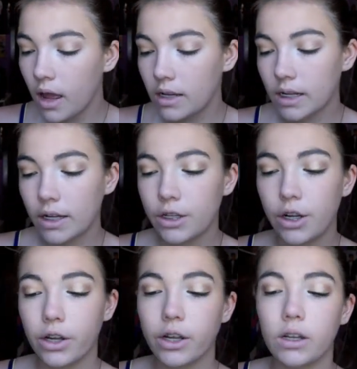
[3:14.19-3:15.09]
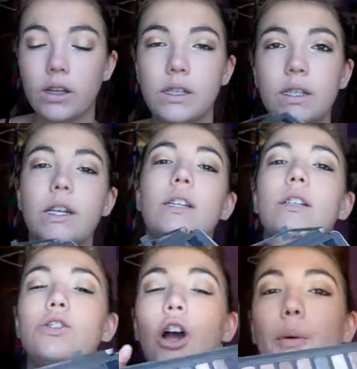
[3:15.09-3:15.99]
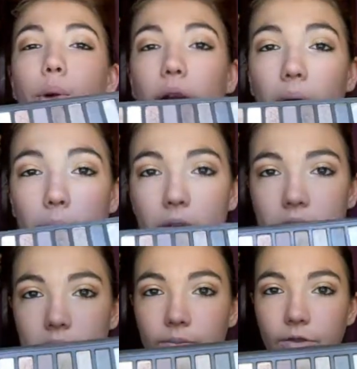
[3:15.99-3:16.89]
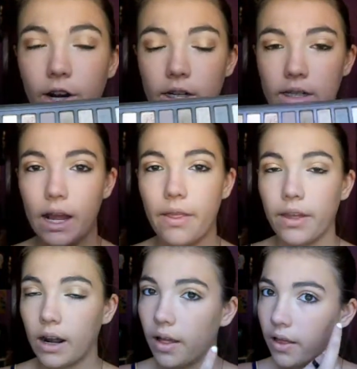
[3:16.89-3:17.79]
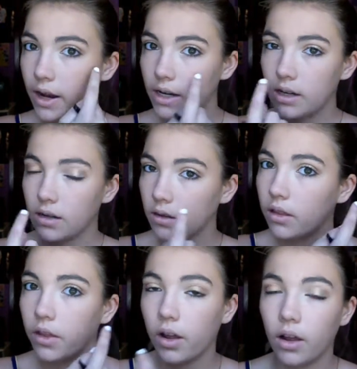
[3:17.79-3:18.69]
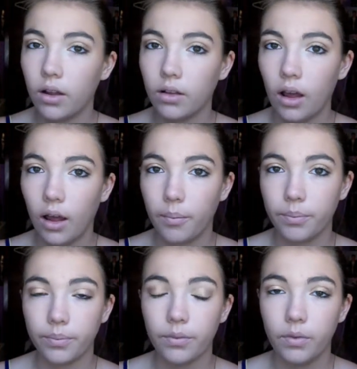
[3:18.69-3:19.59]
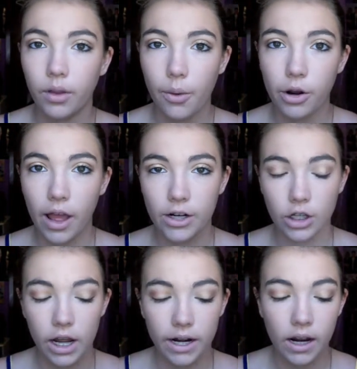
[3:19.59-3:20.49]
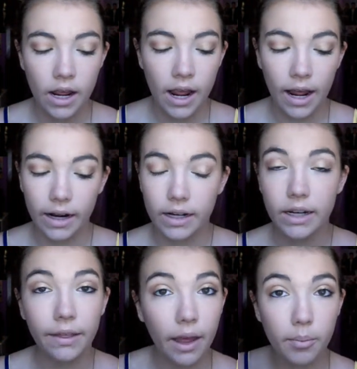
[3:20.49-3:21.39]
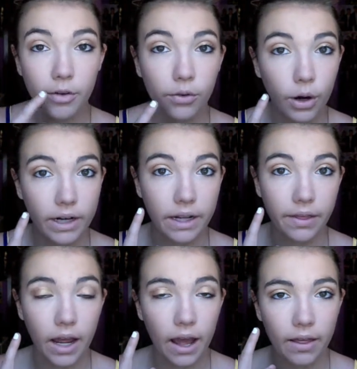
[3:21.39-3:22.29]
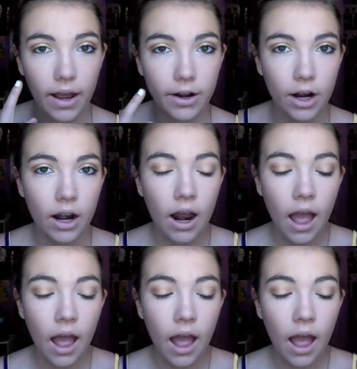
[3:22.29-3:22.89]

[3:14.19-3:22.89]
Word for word: is I took Tease and Chopper and I mixed them first, and then I lined the lower lash line, and I did that before I did the eyeliner.